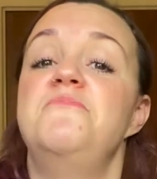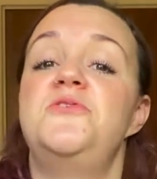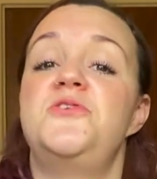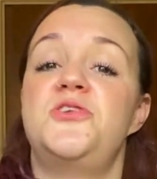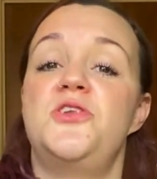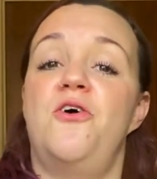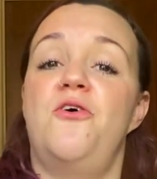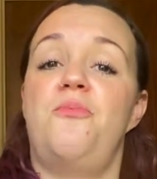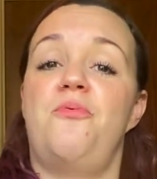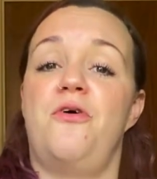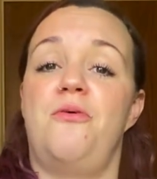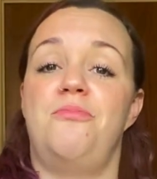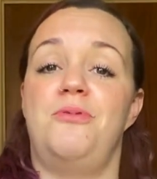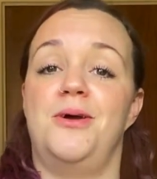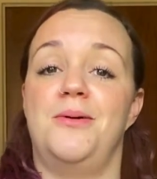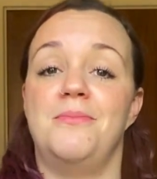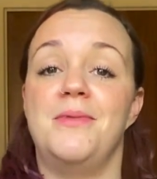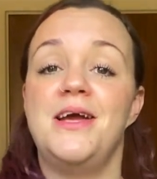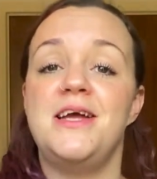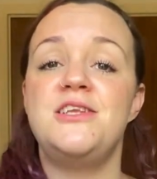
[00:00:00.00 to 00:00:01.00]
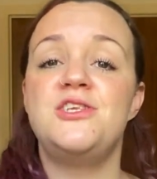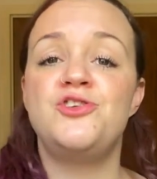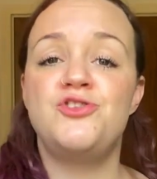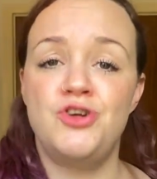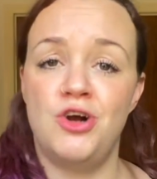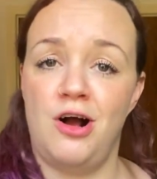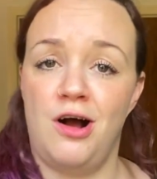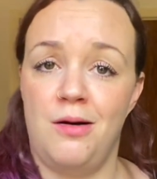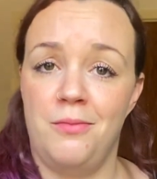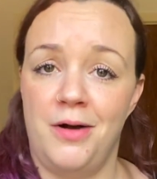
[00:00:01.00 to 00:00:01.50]
It's not a problem. It's
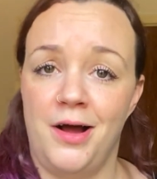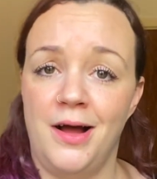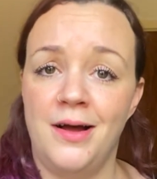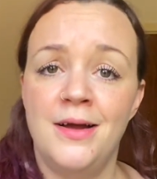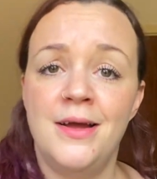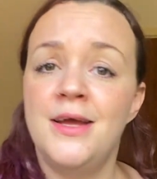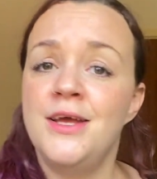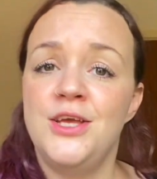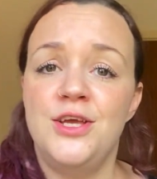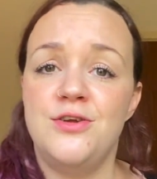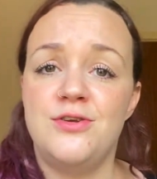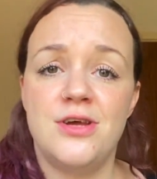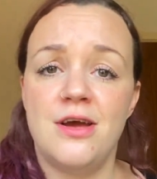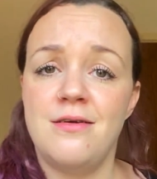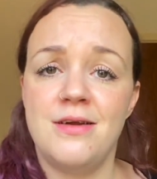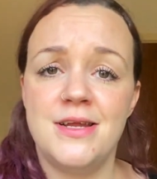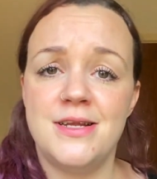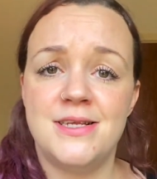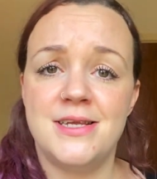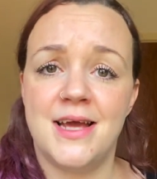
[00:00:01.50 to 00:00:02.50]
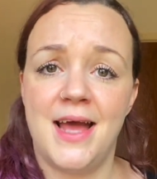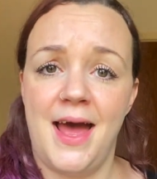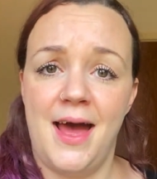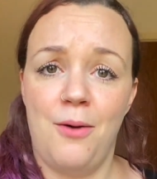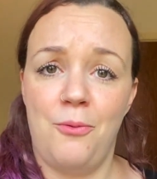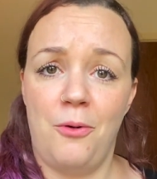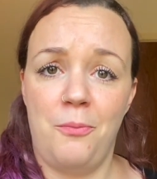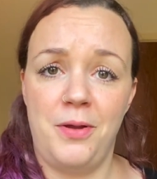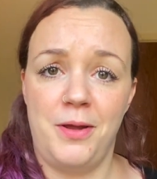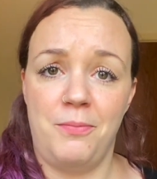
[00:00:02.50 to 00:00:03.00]
drama. You don't need to care
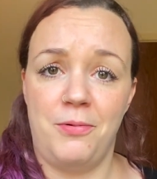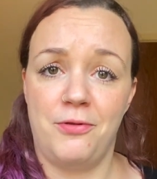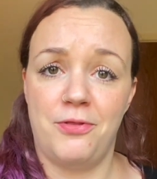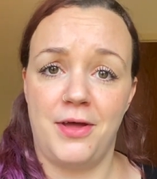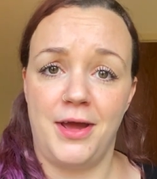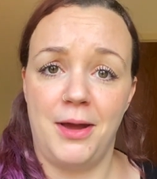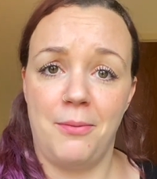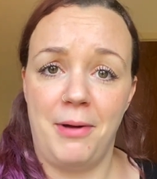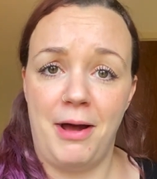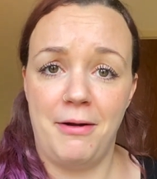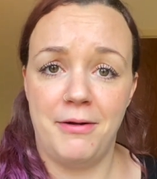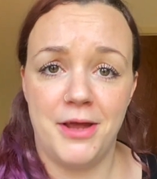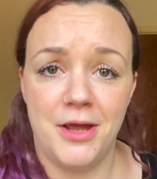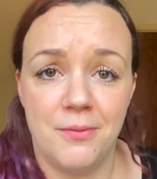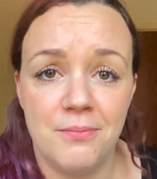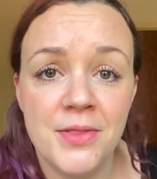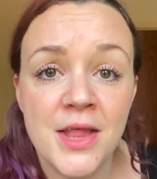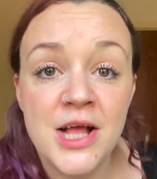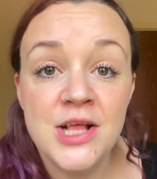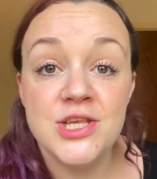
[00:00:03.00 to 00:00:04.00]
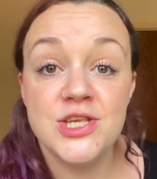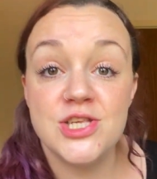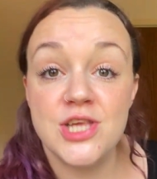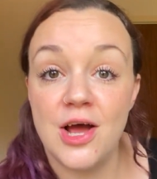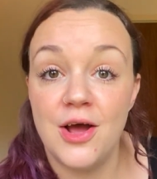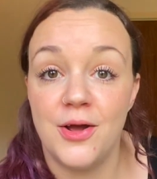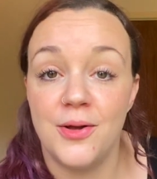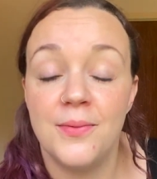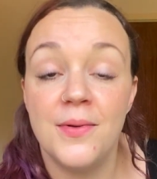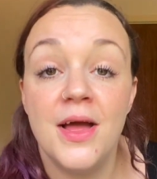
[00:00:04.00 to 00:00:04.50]
what people think about you.
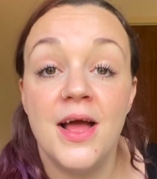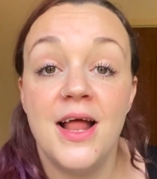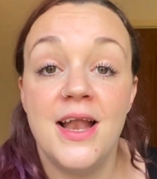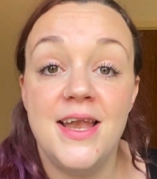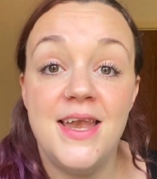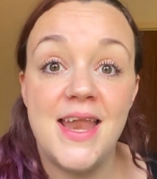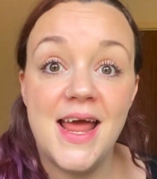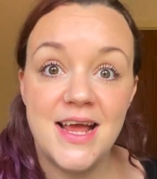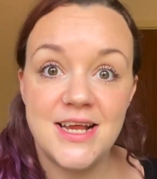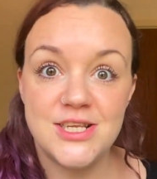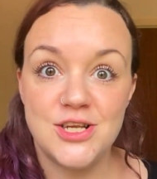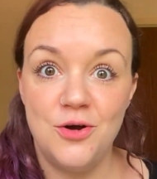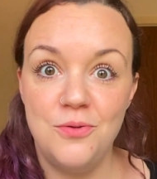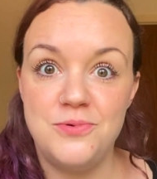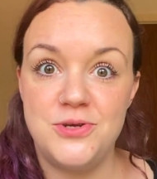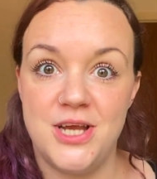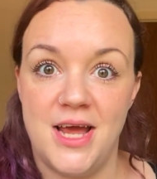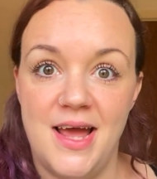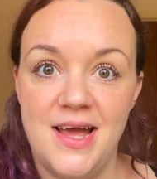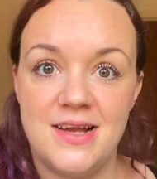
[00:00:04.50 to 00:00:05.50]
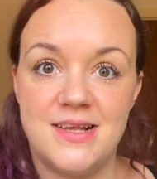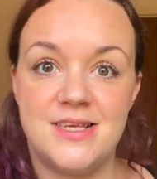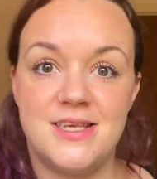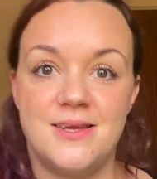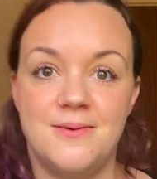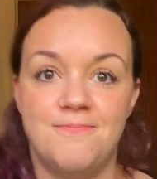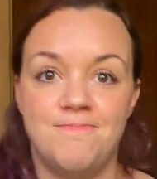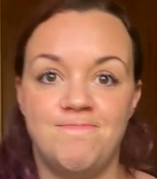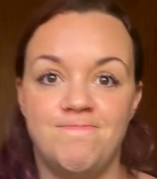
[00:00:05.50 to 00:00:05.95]
So, next object,